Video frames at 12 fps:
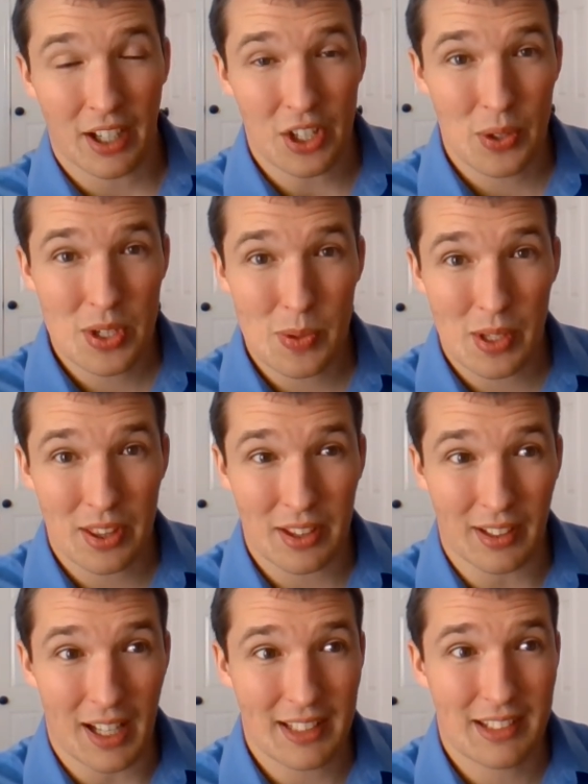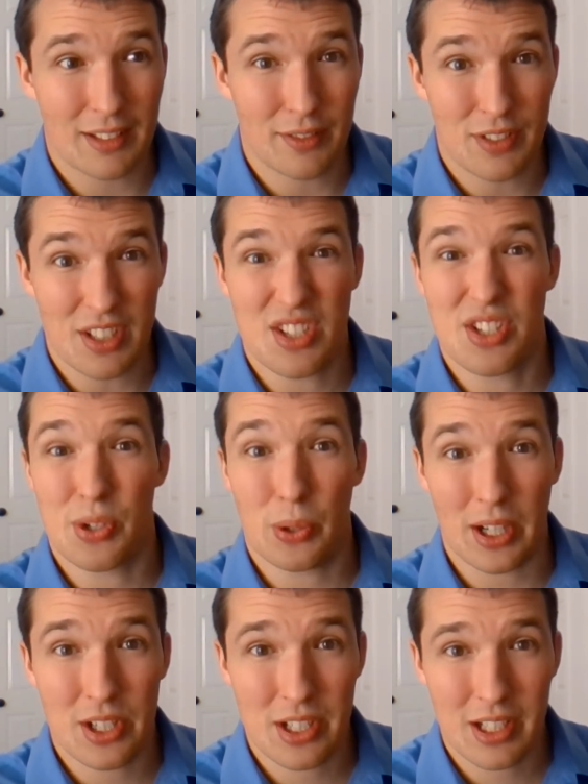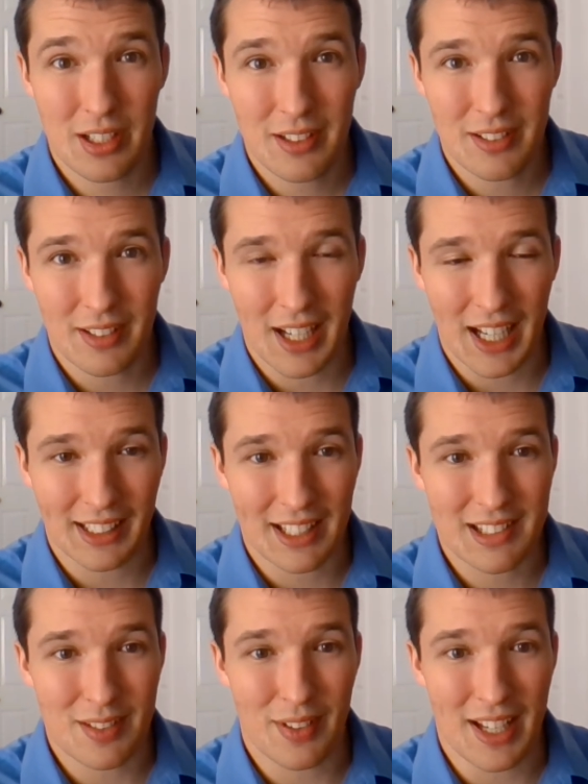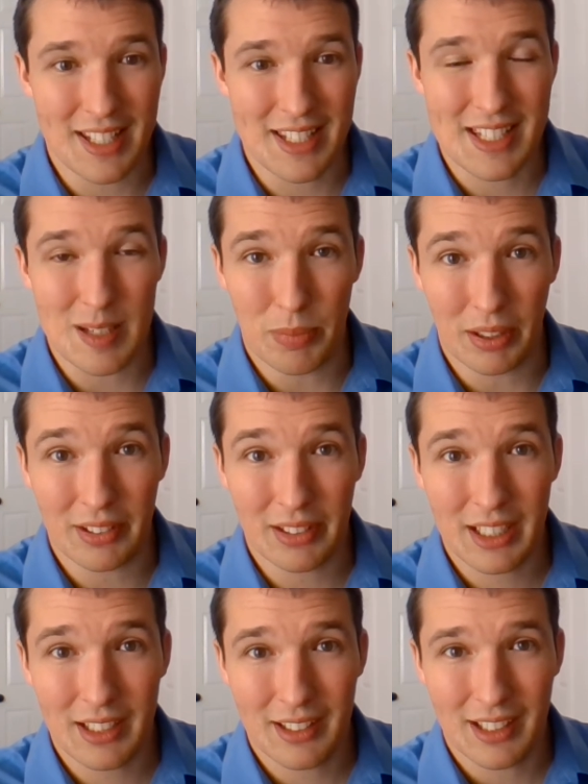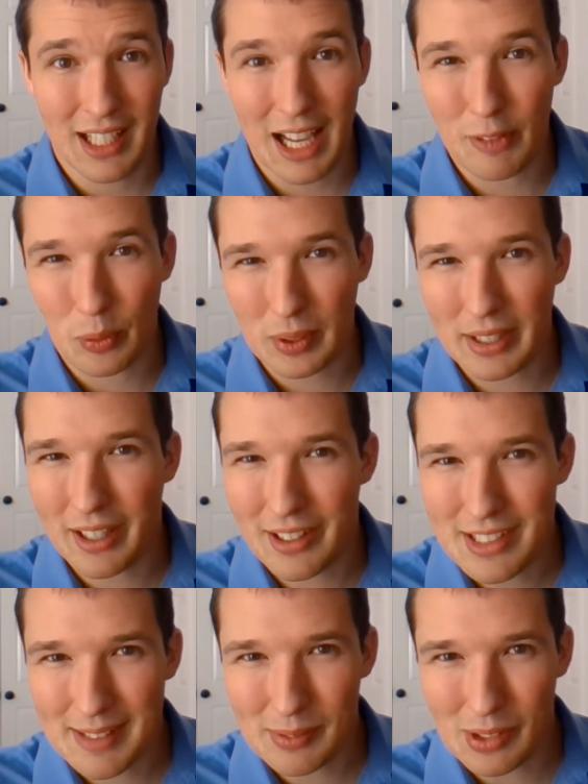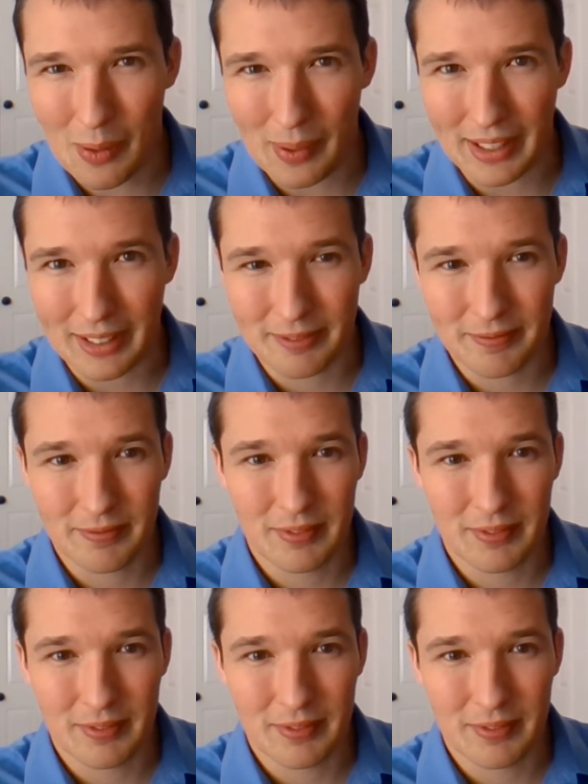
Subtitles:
Countries with lots of destruction and lots of instability have a really hard time growing.